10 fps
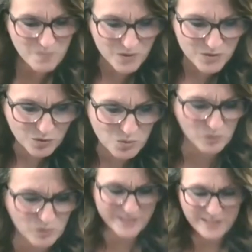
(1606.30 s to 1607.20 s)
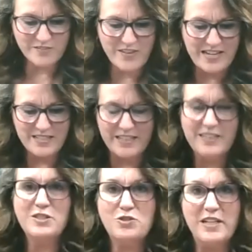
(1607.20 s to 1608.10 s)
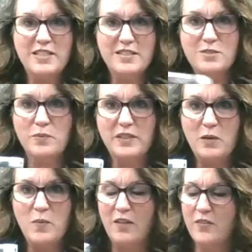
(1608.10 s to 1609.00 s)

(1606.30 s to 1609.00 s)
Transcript: There's a cool little device that illustrates this really well.